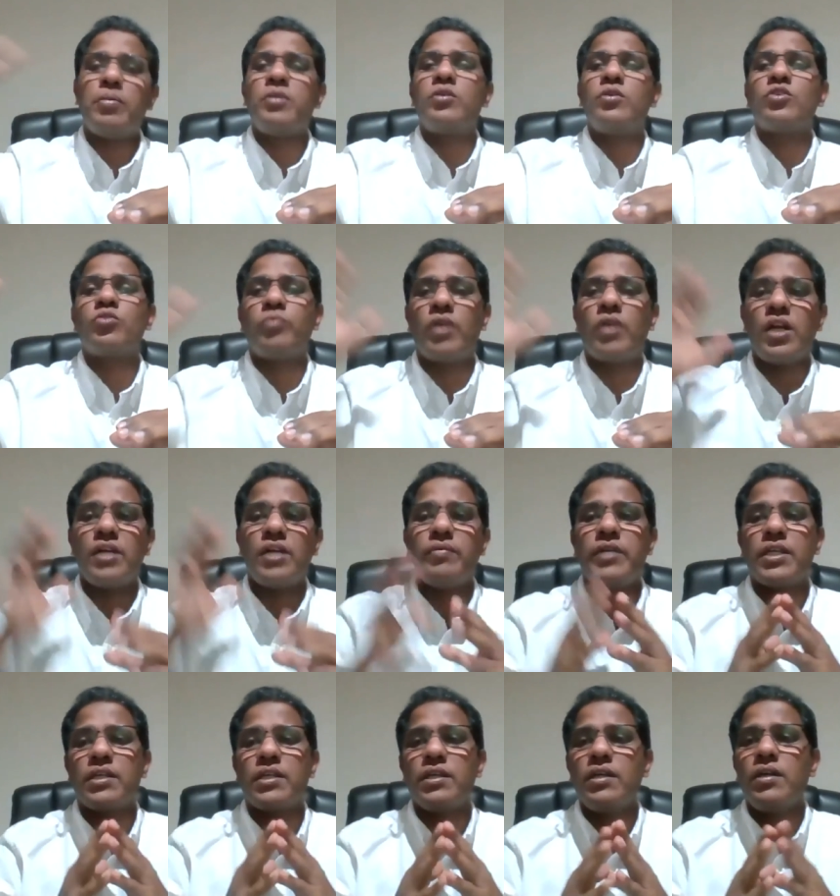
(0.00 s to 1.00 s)
those who are
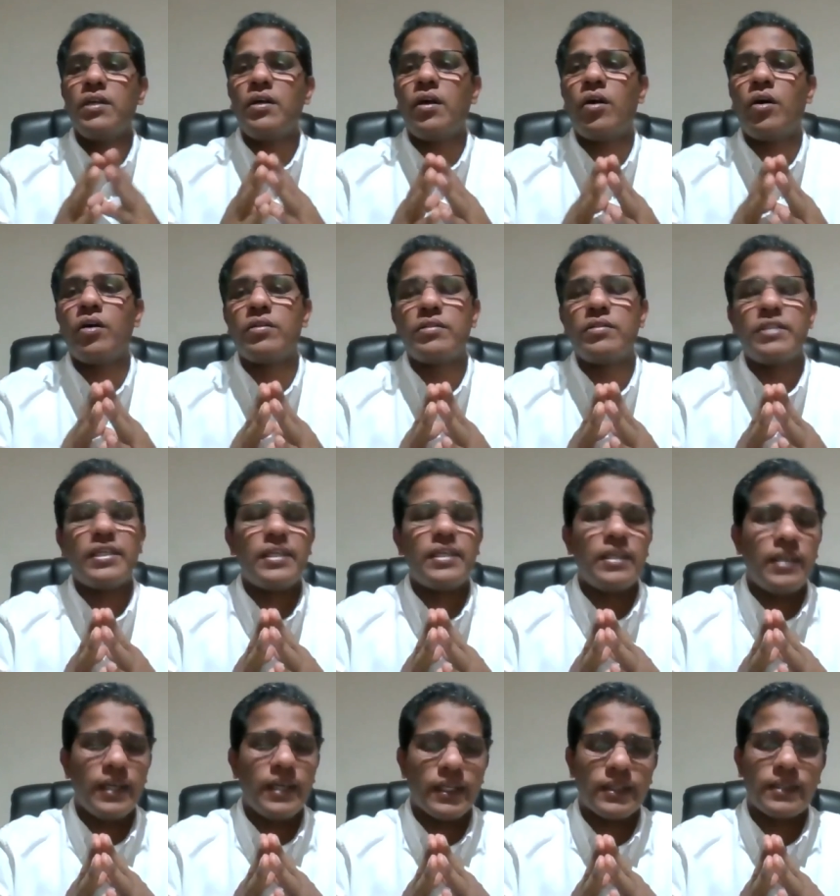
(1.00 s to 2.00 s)
living on the
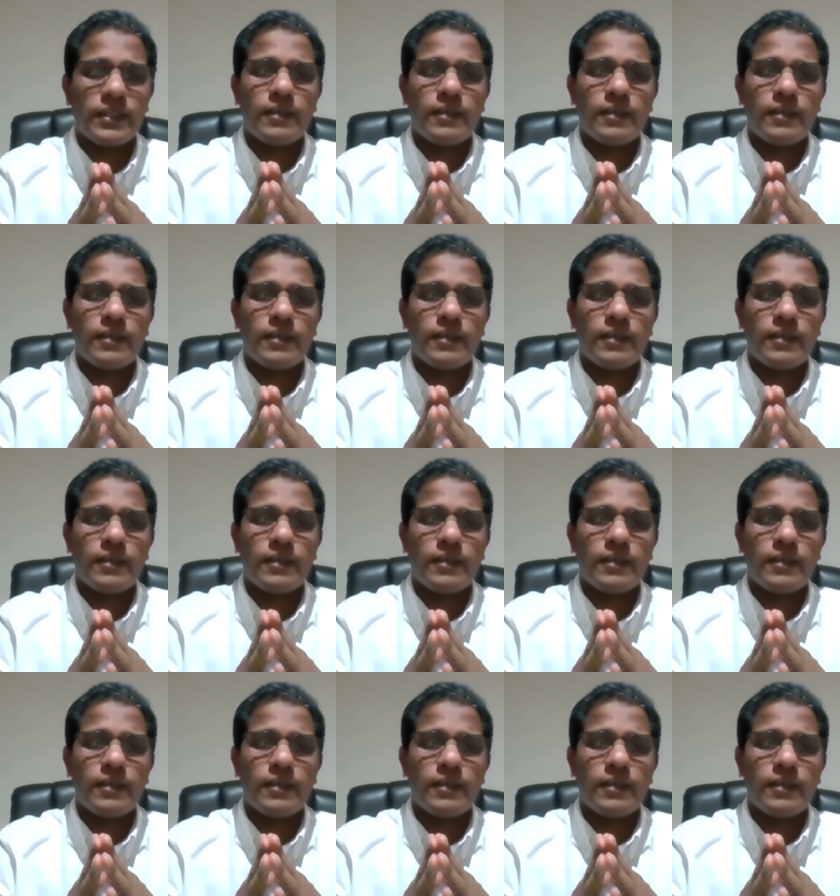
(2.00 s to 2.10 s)
earth.